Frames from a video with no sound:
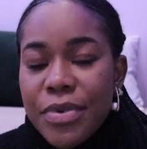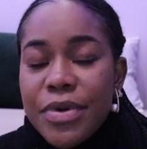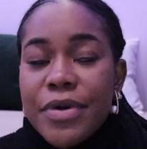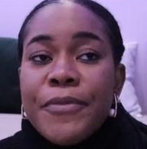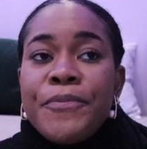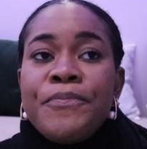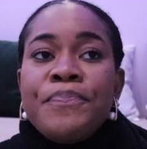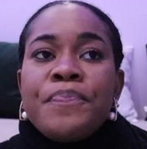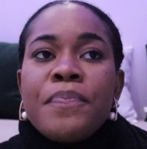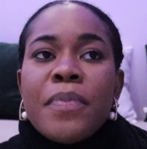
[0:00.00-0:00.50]

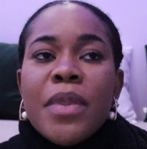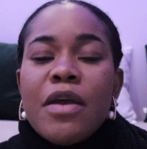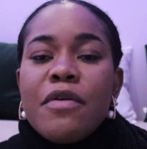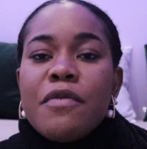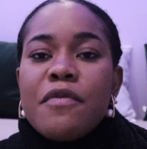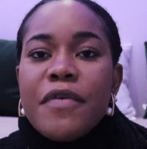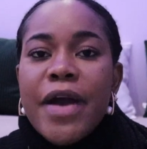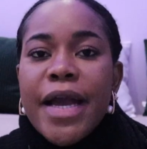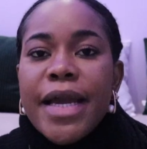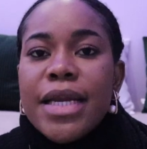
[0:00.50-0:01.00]
But
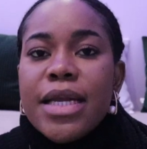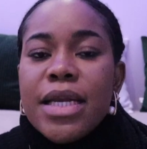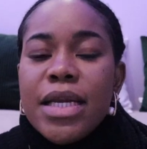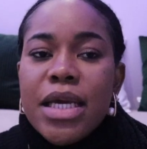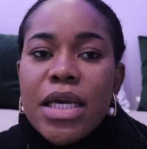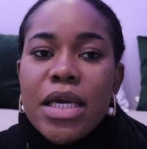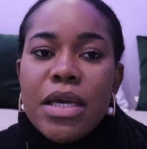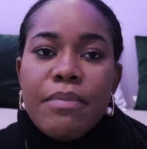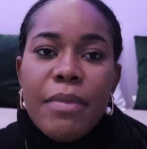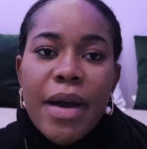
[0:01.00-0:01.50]

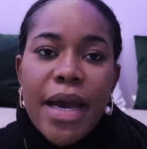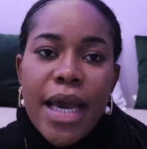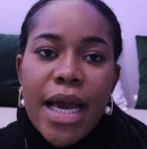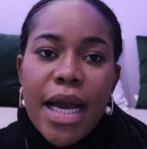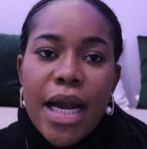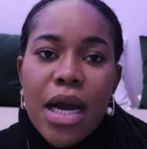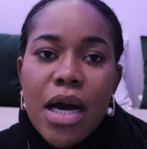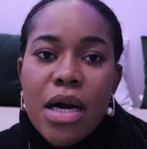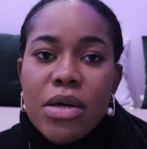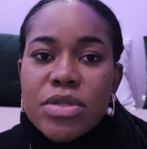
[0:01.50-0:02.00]
finally, my
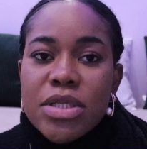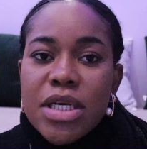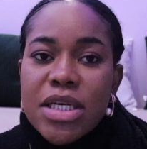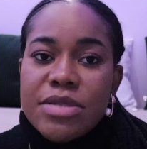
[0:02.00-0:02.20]
account